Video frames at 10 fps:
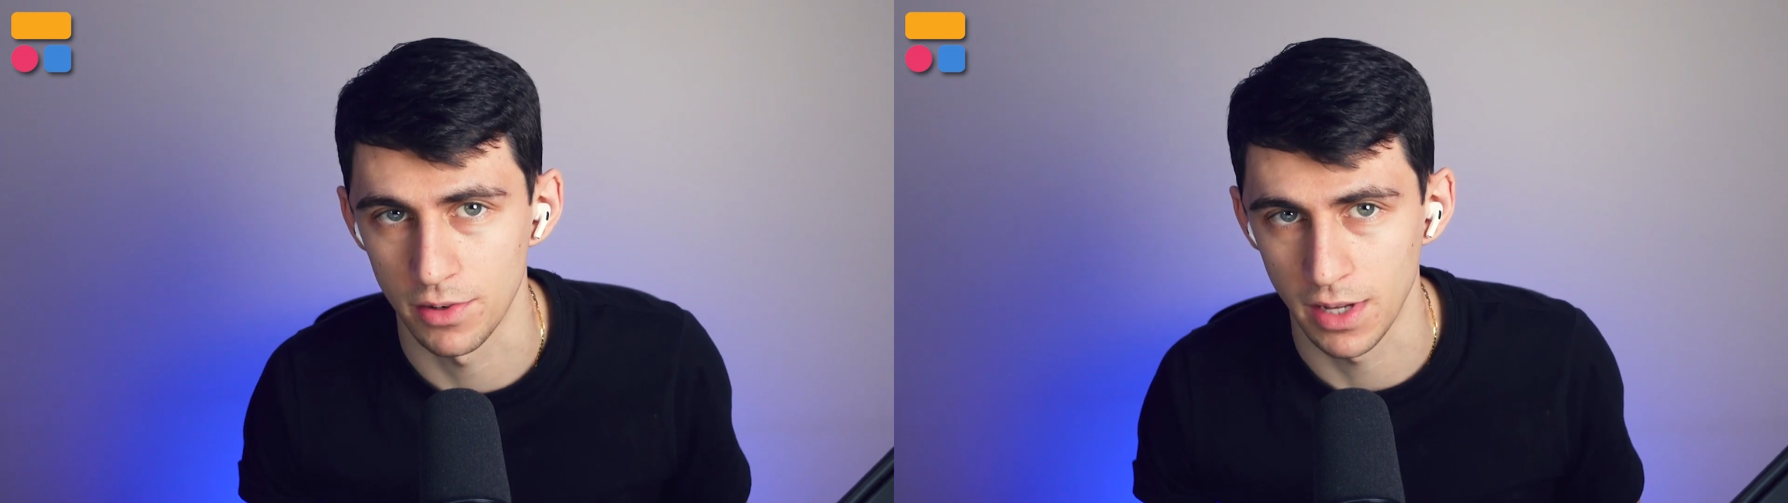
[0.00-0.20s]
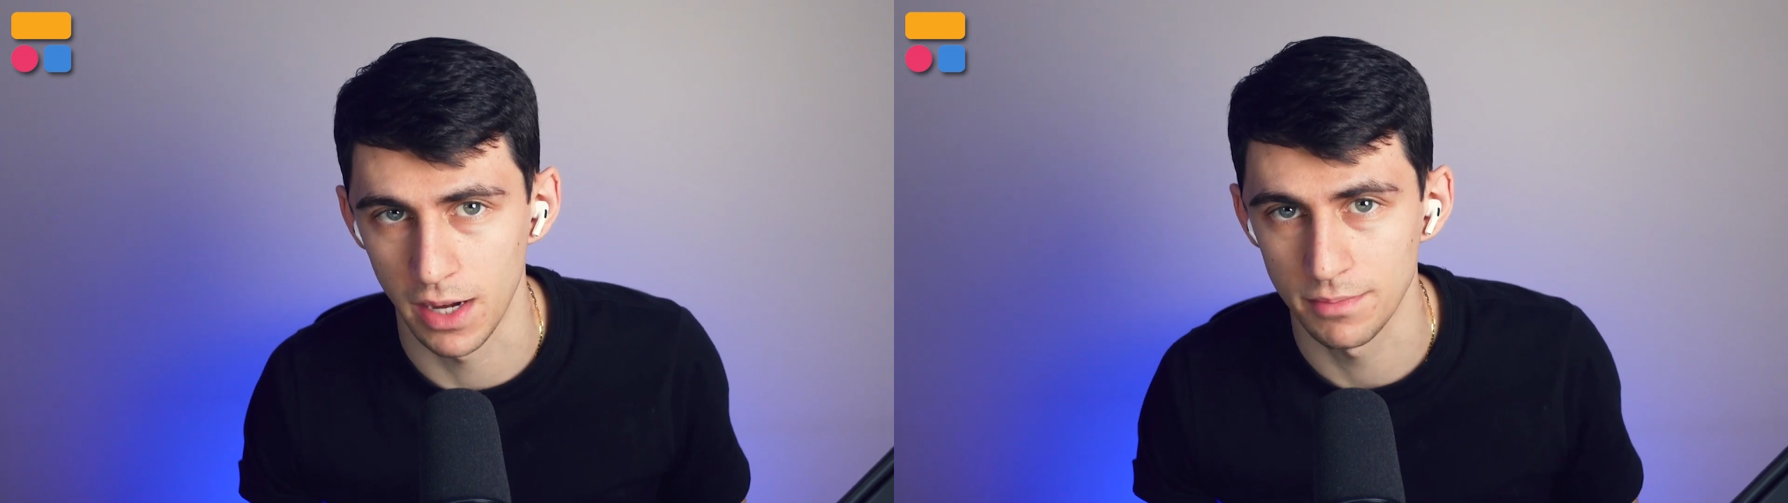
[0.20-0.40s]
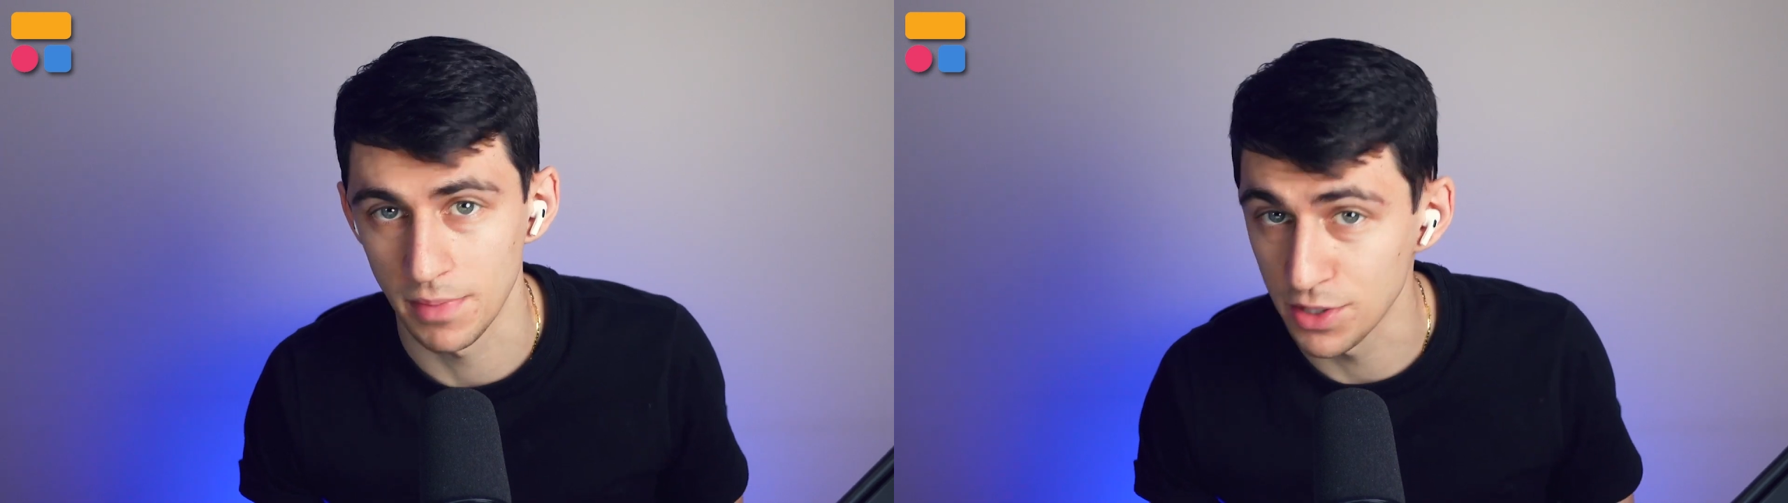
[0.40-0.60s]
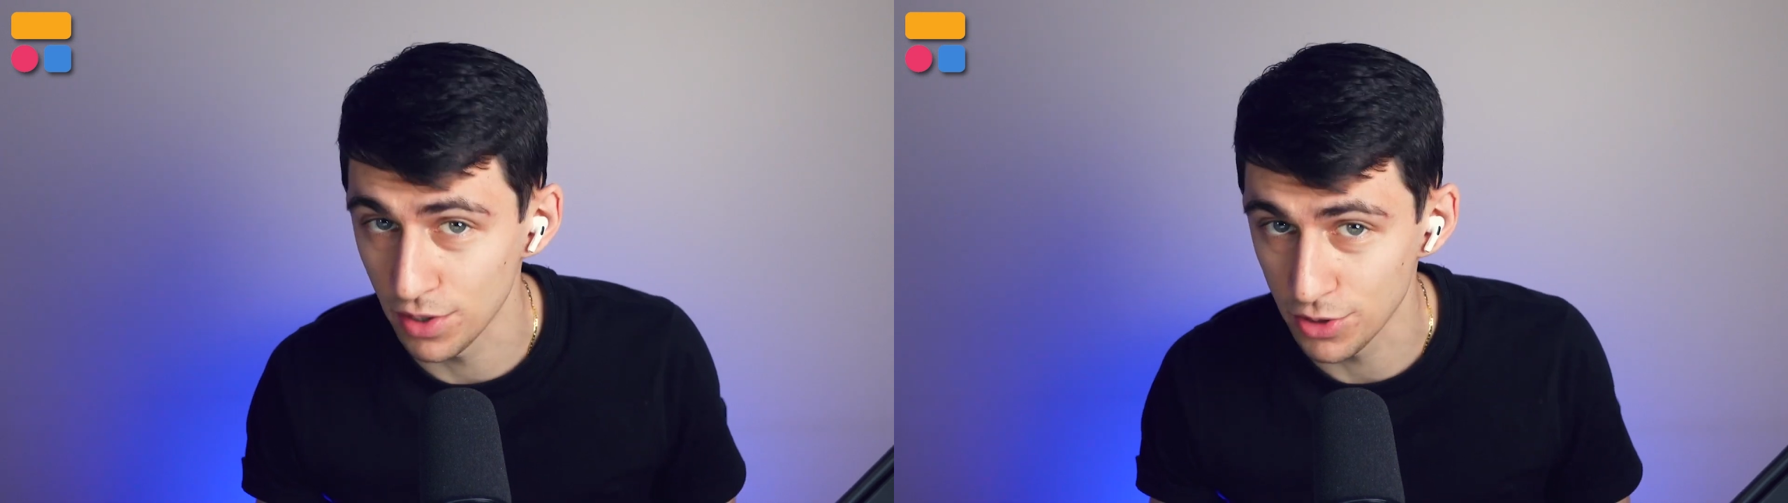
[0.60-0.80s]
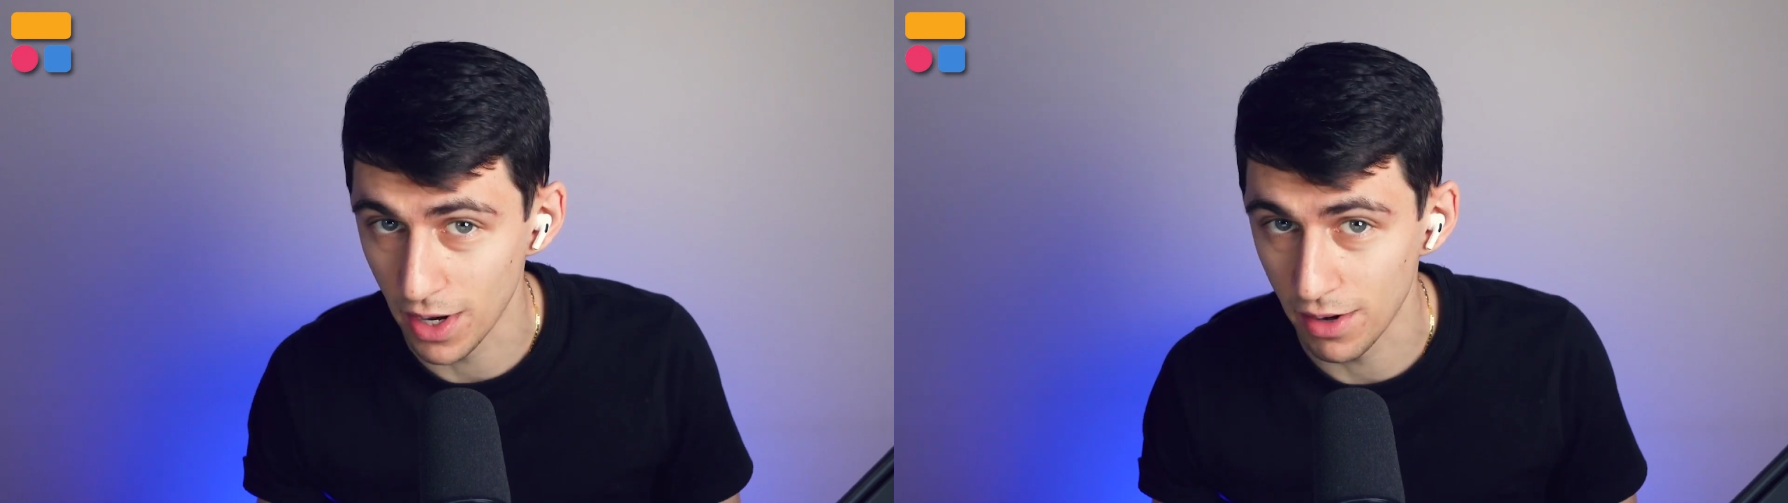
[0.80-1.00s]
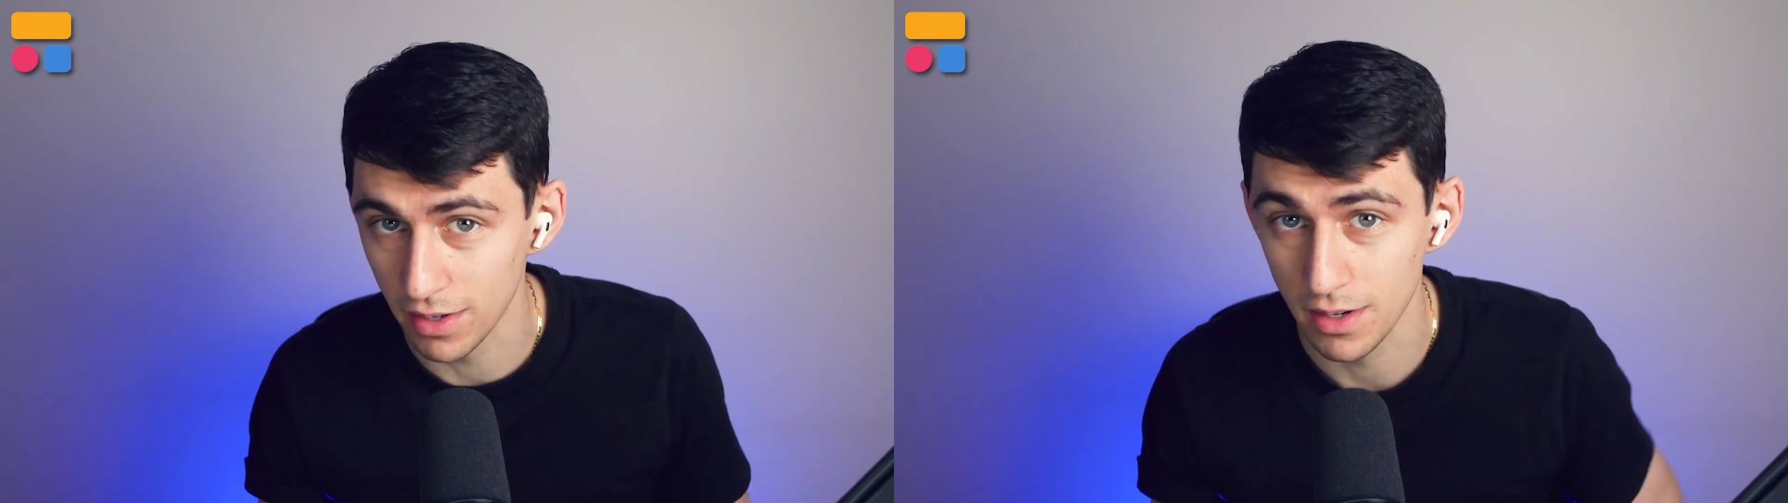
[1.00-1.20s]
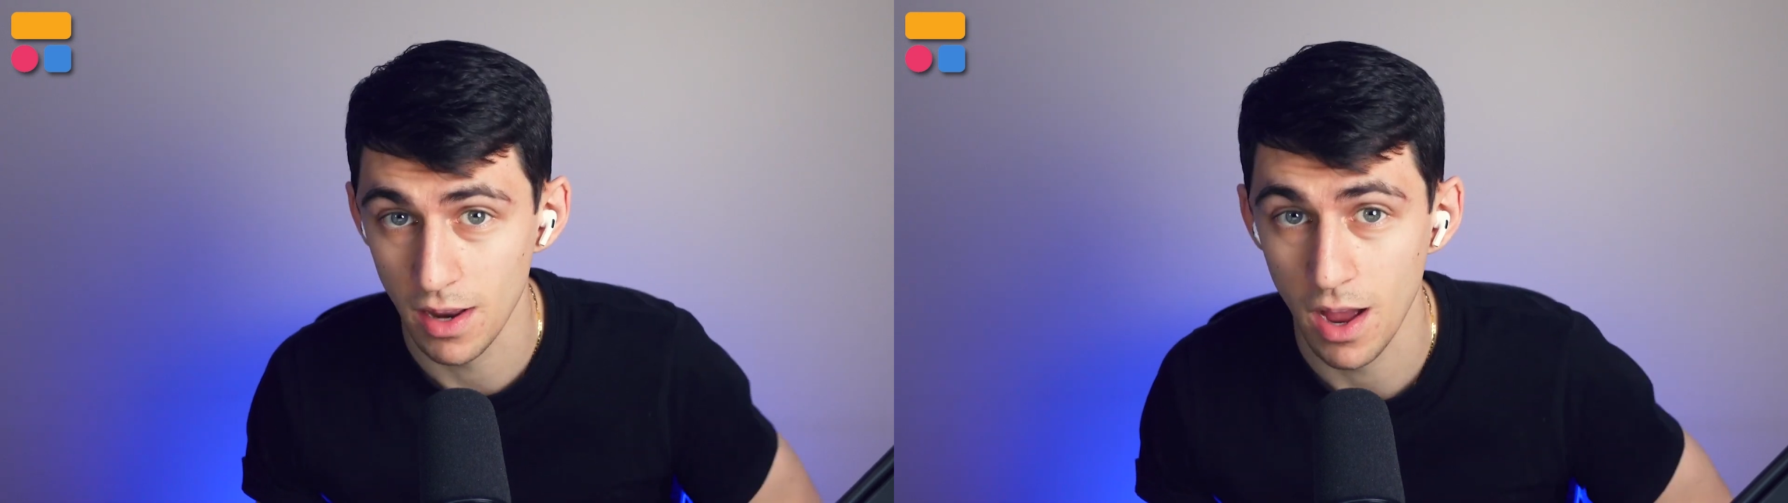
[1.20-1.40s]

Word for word: your data, make sure to try out